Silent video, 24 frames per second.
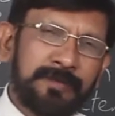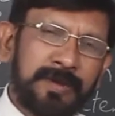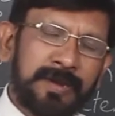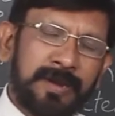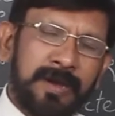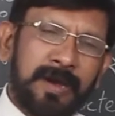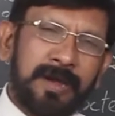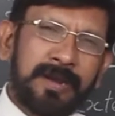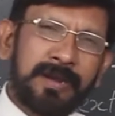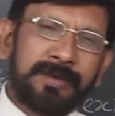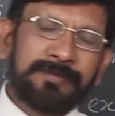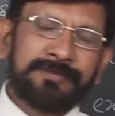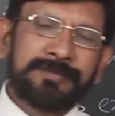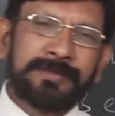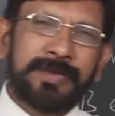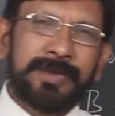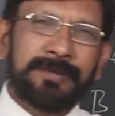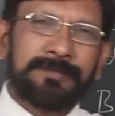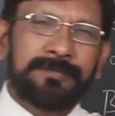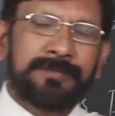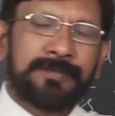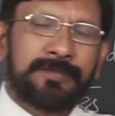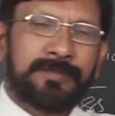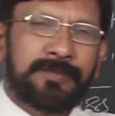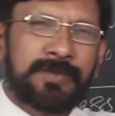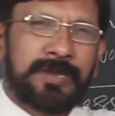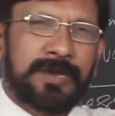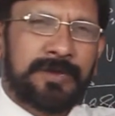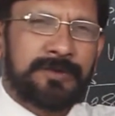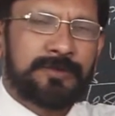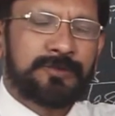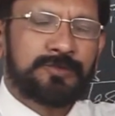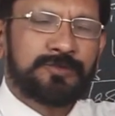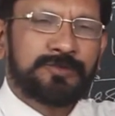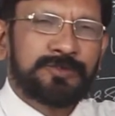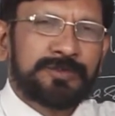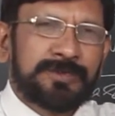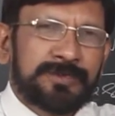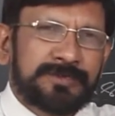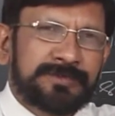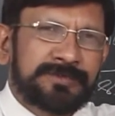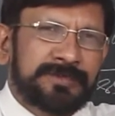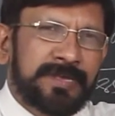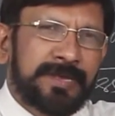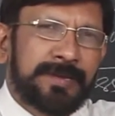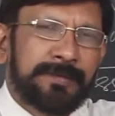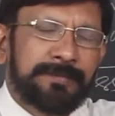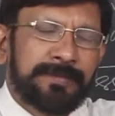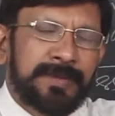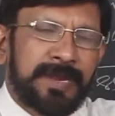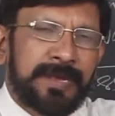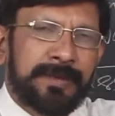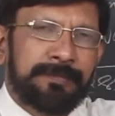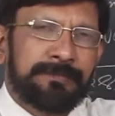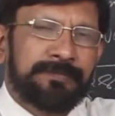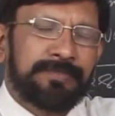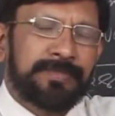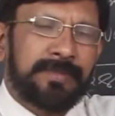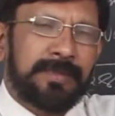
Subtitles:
for all of them, we are using same name,